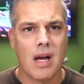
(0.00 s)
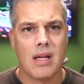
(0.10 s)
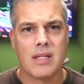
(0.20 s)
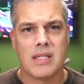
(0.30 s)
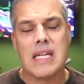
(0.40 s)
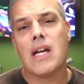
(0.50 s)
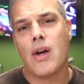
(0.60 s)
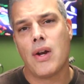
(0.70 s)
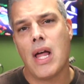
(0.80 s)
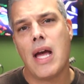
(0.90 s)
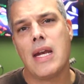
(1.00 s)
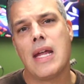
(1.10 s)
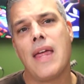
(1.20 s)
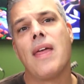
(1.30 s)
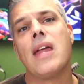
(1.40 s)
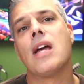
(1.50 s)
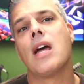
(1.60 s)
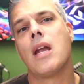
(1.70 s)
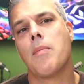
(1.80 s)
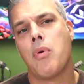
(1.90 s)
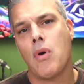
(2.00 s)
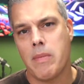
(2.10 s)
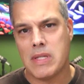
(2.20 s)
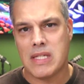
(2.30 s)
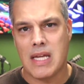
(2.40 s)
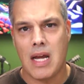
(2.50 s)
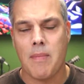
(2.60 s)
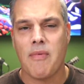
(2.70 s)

seen online and then an appointment set up.